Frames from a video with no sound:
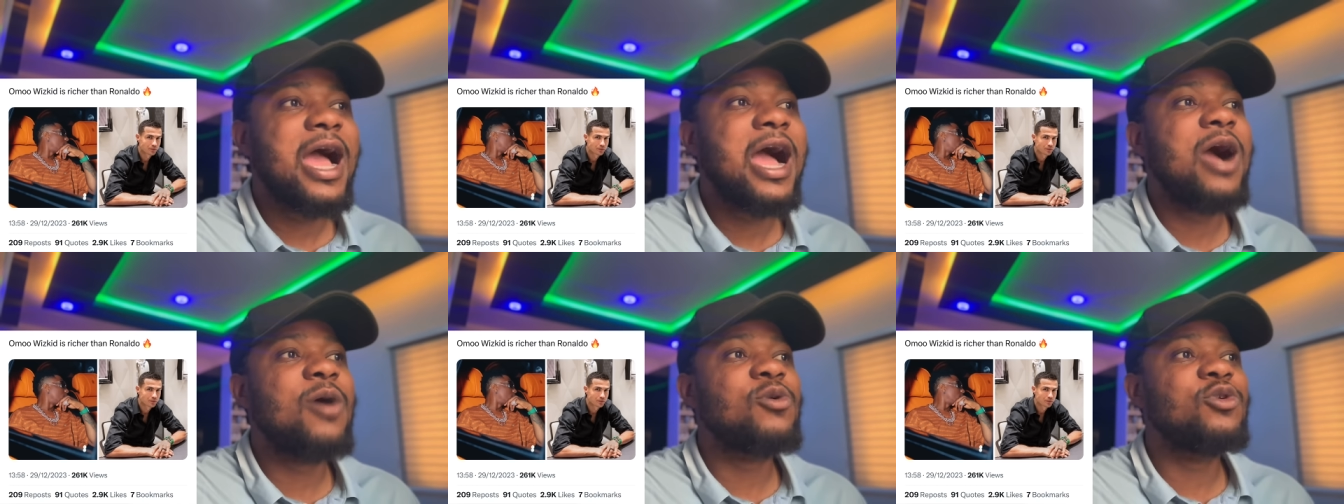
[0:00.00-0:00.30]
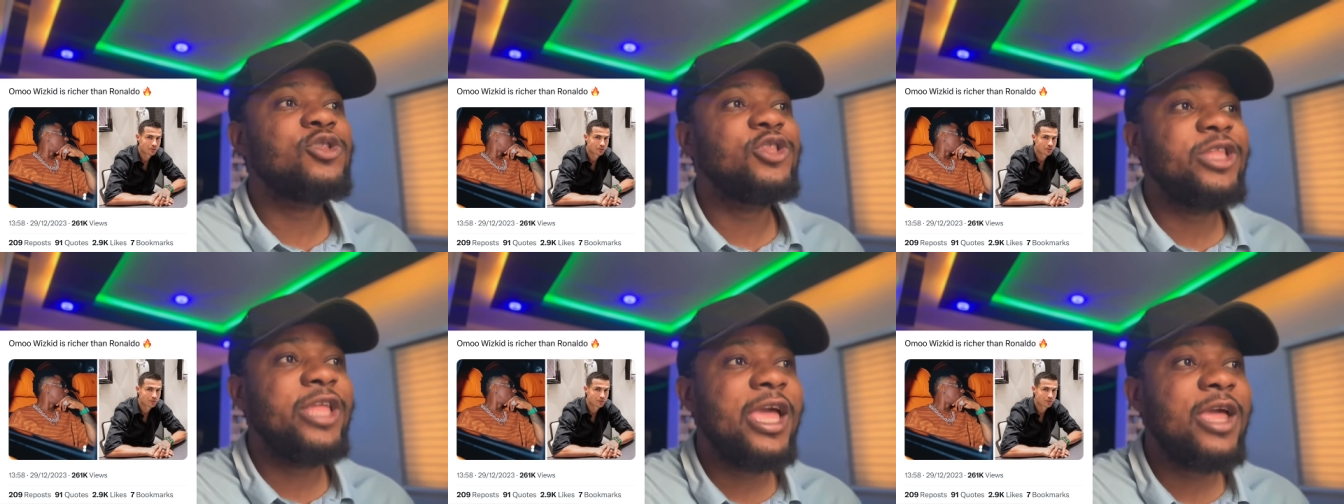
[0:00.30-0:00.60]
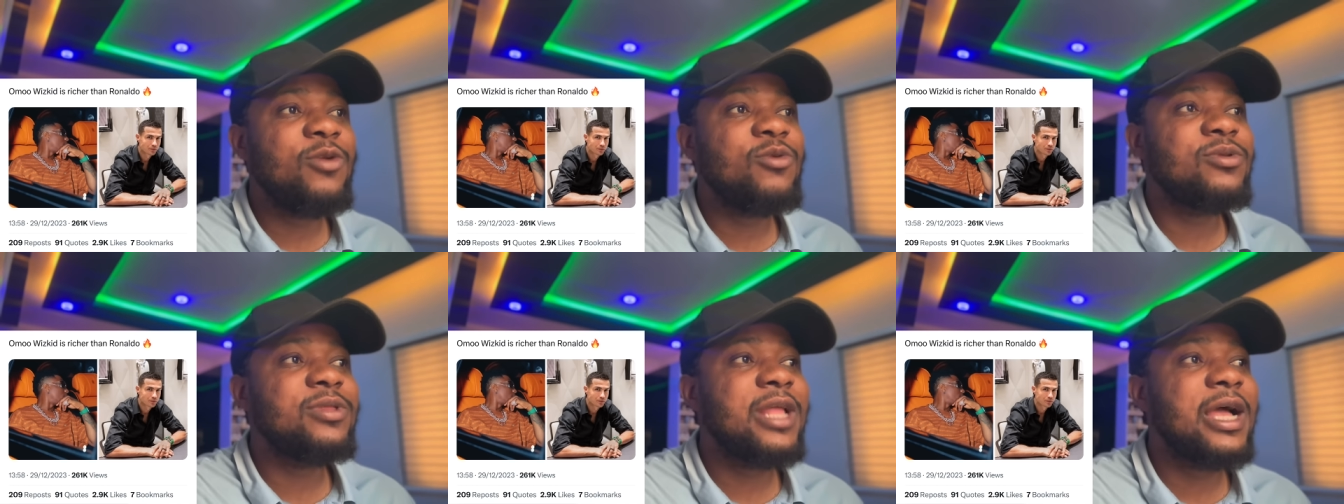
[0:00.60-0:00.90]
I will
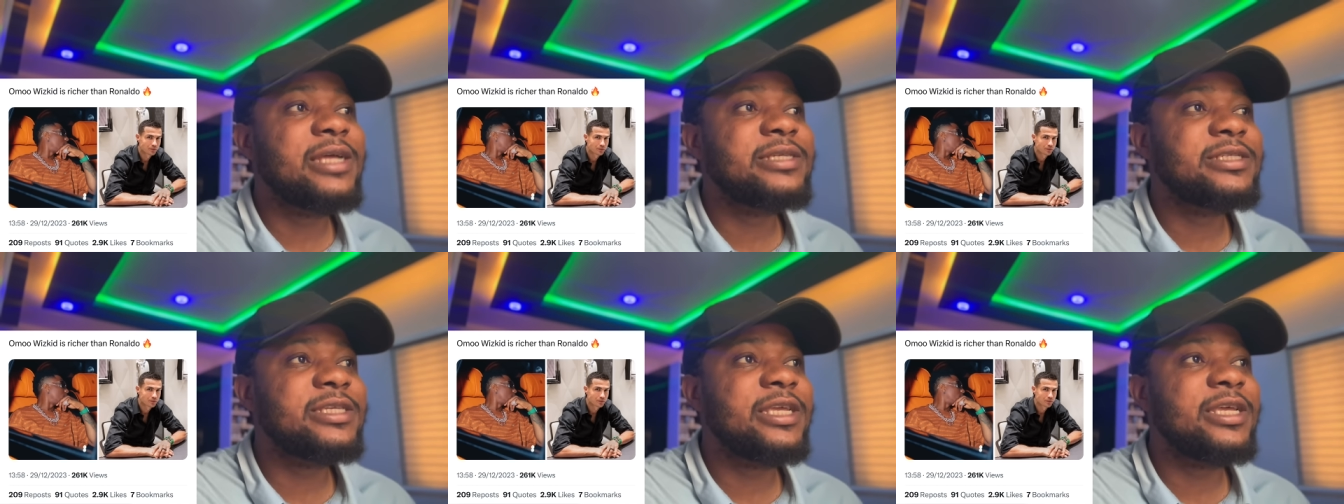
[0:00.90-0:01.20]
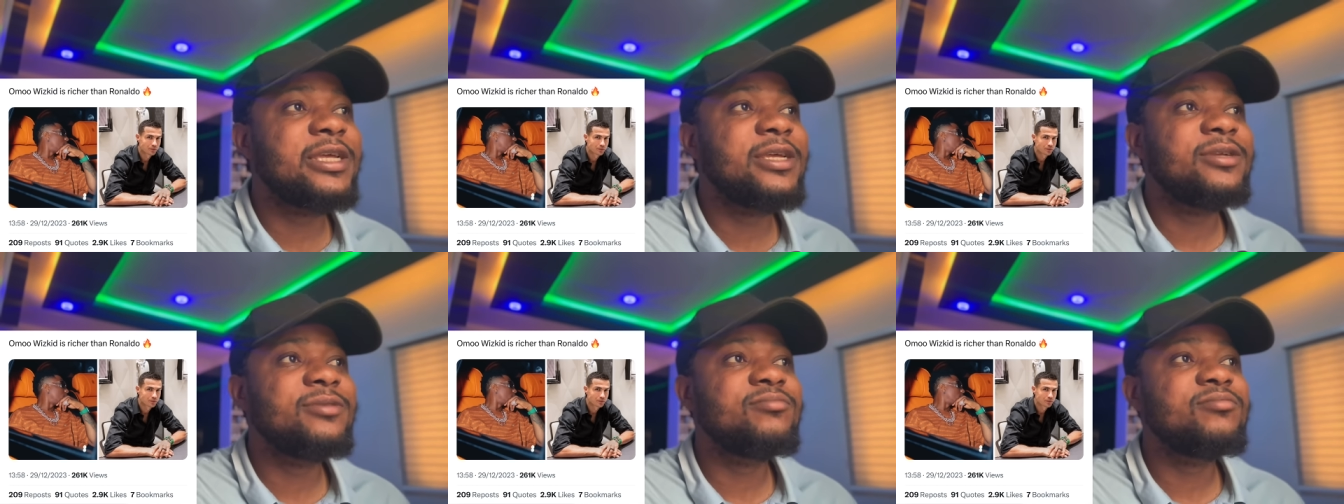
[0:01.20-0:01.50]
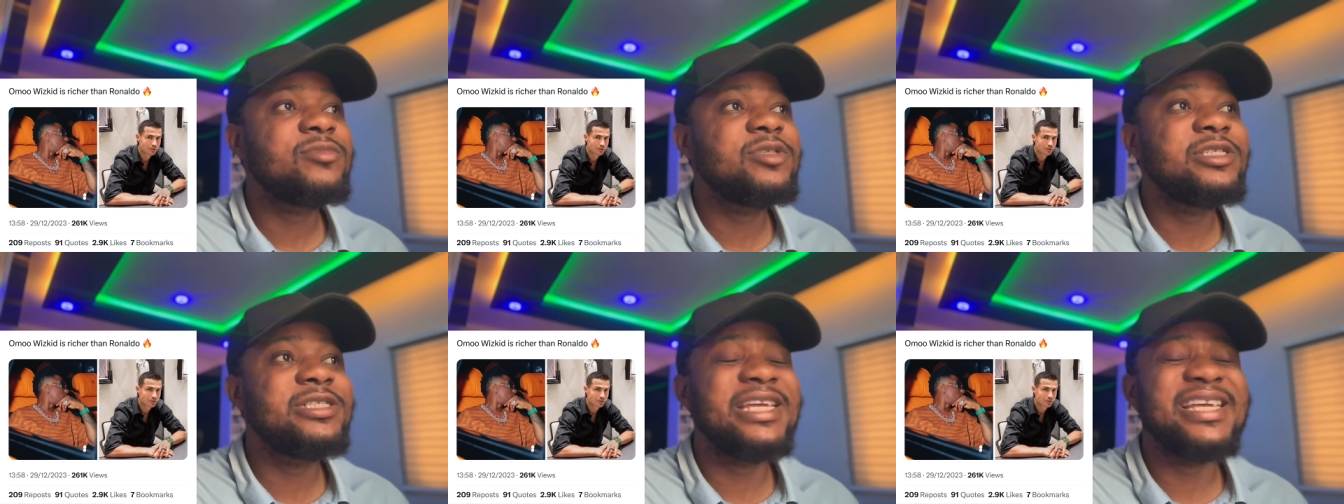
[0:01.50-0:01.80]
tell you now, say,
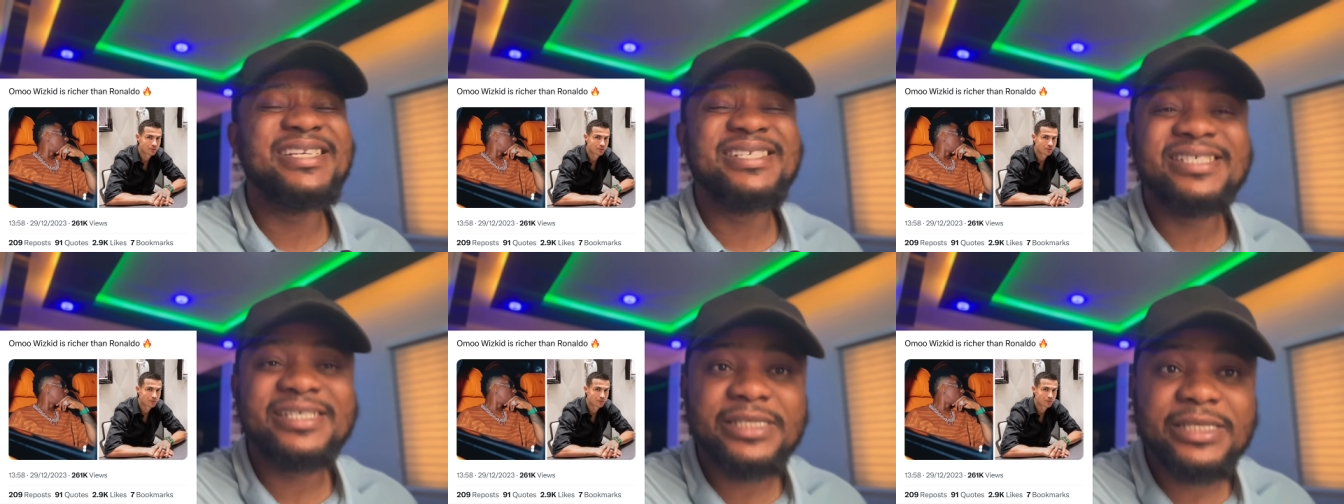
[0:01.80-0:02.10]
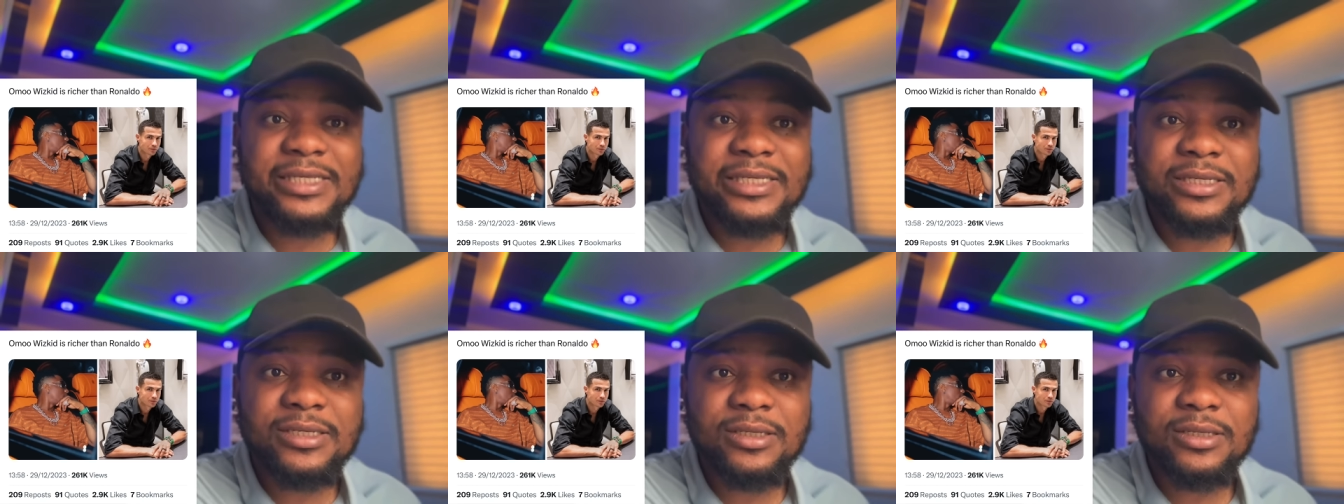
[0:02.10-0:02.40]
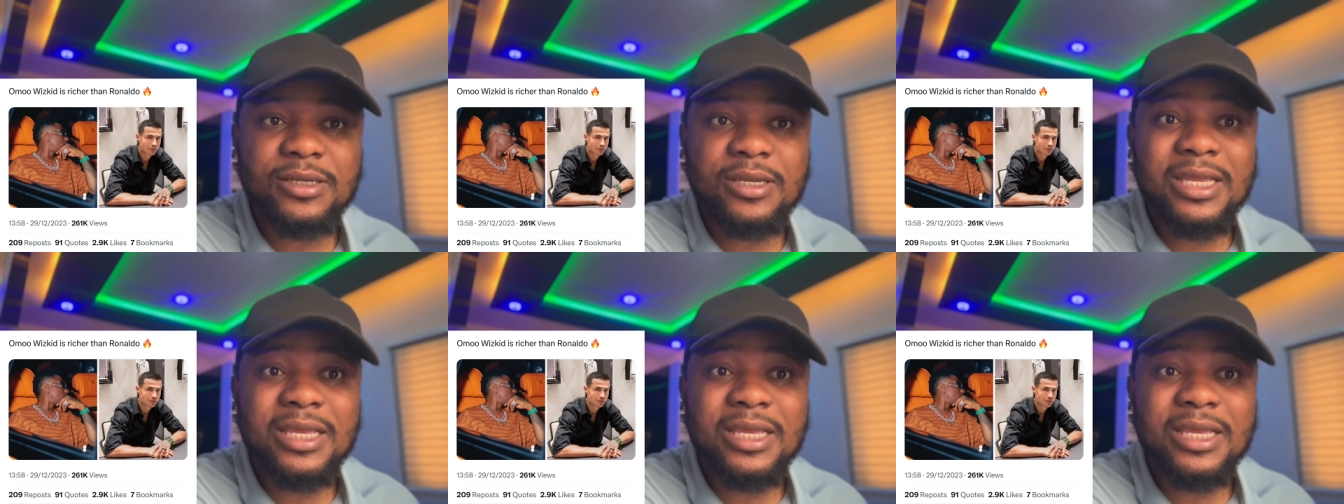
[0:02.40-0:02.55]
Jay Z